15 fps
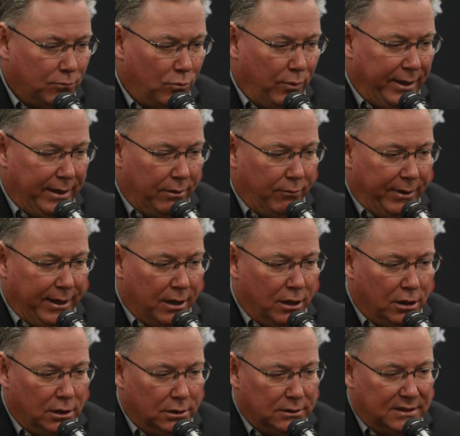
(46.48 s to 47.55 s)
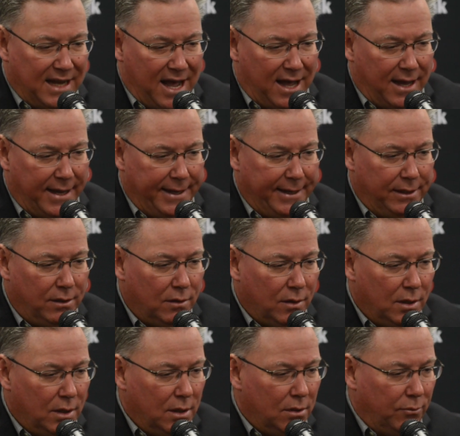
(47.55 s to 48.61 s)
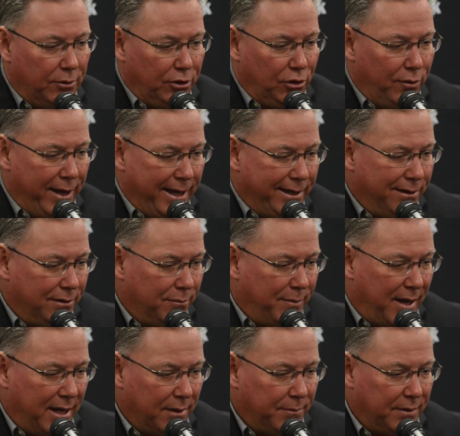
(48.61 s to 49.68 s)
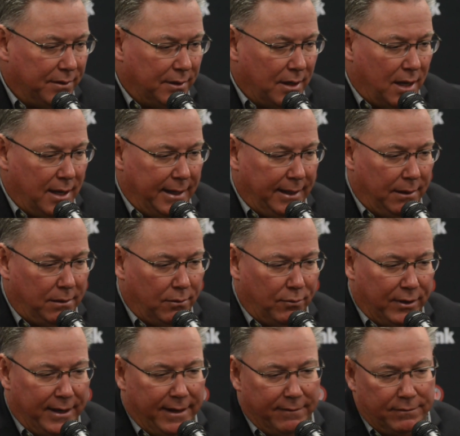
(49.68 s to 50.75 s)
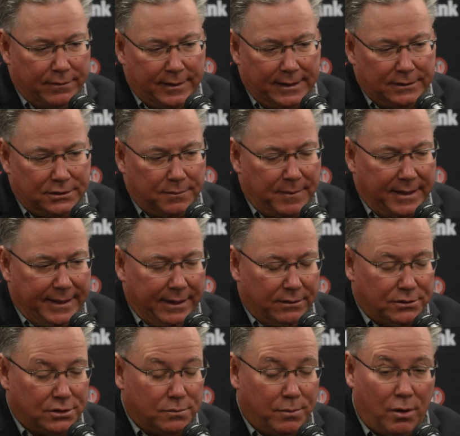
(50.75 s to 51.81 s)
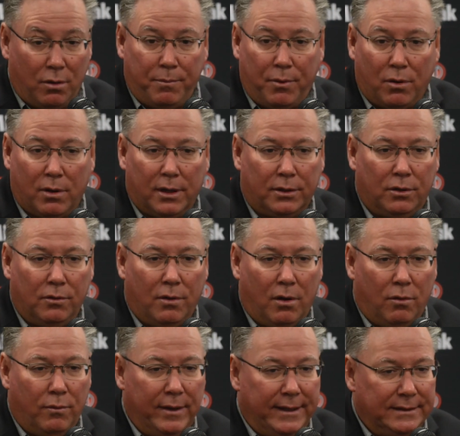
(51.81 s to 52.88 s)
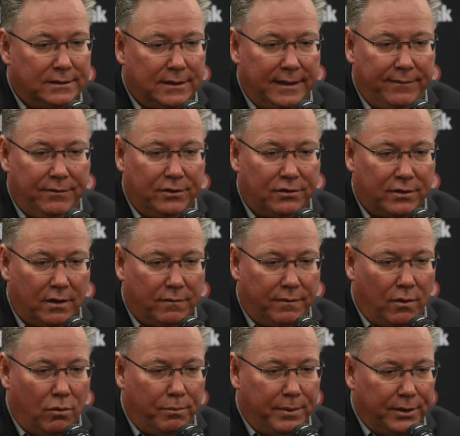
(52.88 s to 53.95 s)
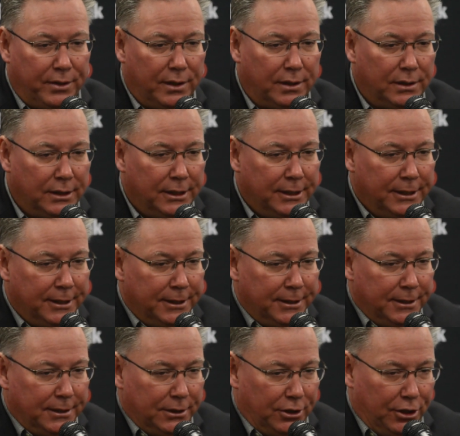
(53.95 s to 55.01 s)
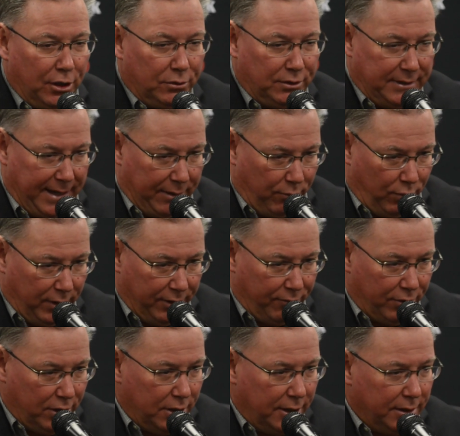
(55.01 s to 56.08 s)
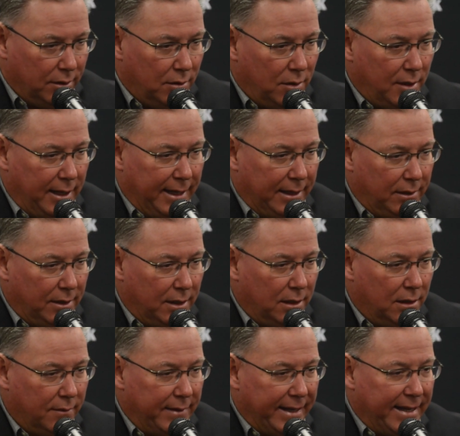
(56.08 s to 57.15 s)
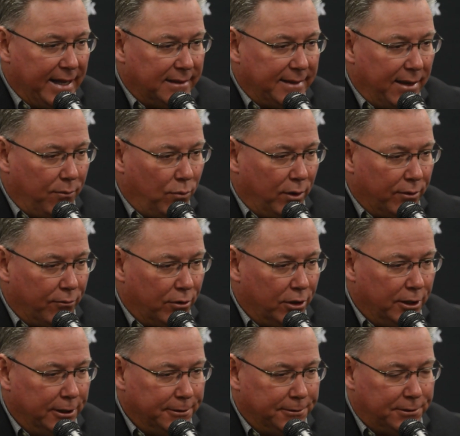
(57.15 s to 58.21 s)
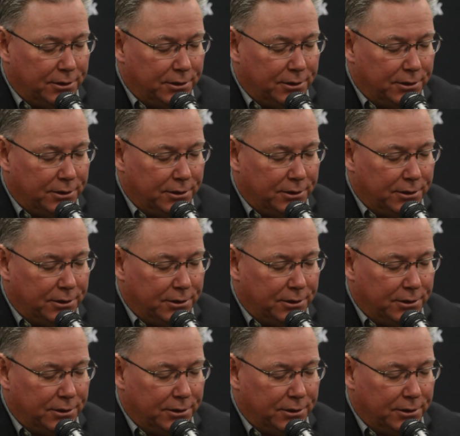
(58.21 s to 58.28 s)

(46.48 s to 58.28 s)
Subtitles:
We hung tied when you head to the bottom of the ninth or whatever at somebody else's ballpark. You always leave yourself open to, you know, to that one run, and they got that one run.